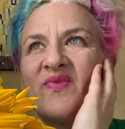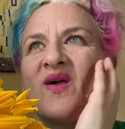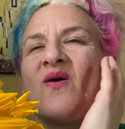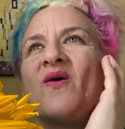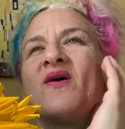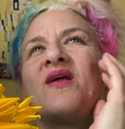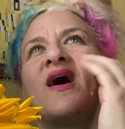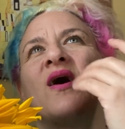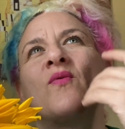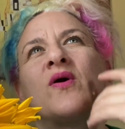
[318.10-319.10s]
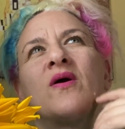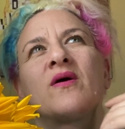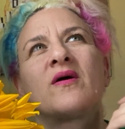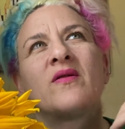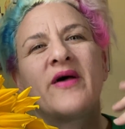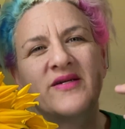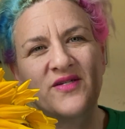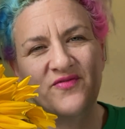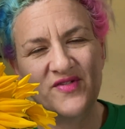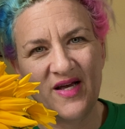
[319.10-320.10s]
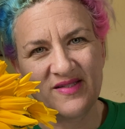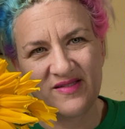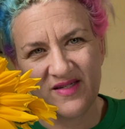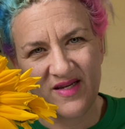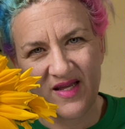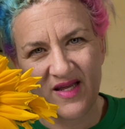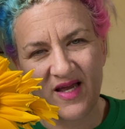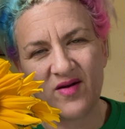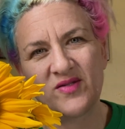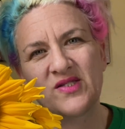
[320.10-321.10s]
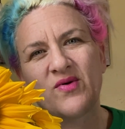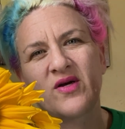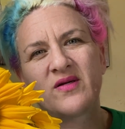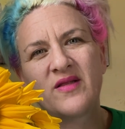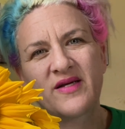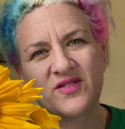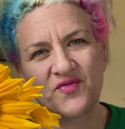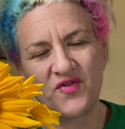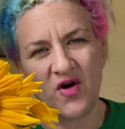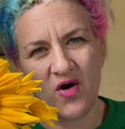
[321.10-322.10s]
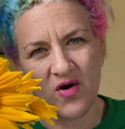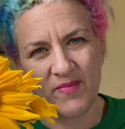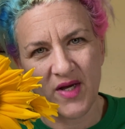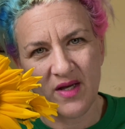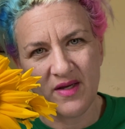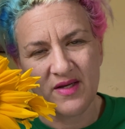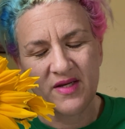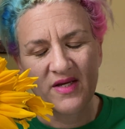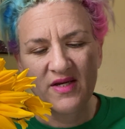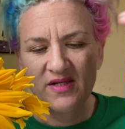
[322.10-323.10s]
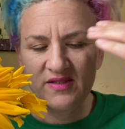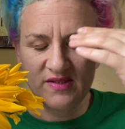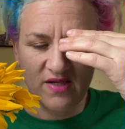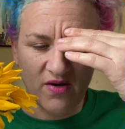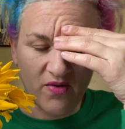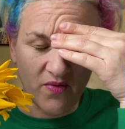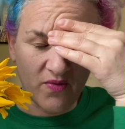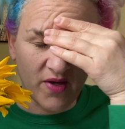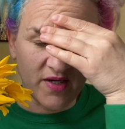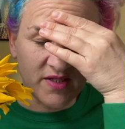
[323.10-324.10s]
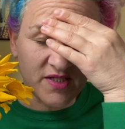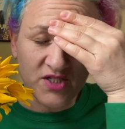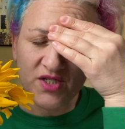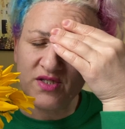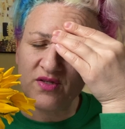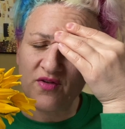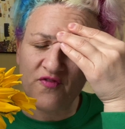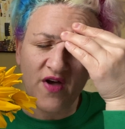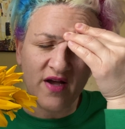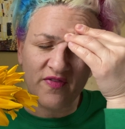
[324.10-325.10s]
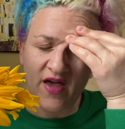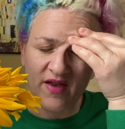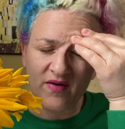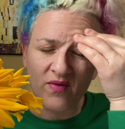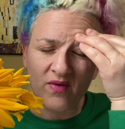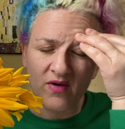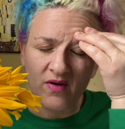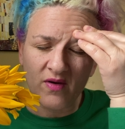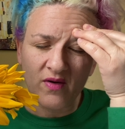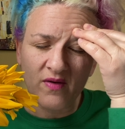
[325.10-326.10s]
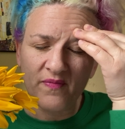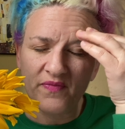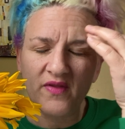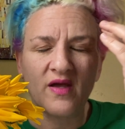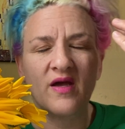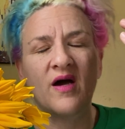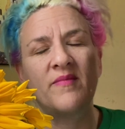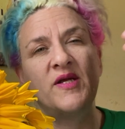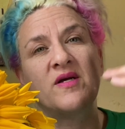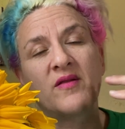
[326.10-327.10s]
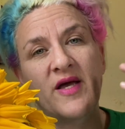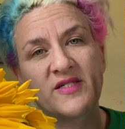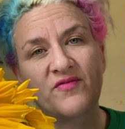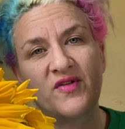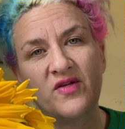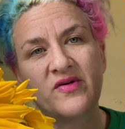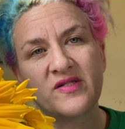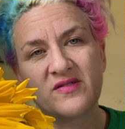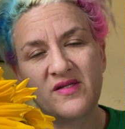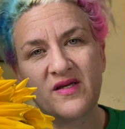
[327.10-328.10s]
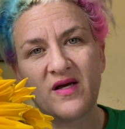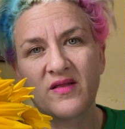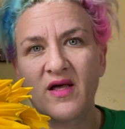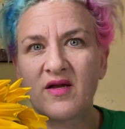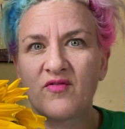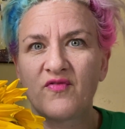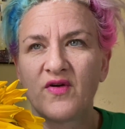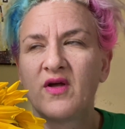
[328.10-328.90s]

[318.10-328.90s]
on our collective destiny and also our collective karma. So in addition to the fact that, I mean, collectively you can see a lot of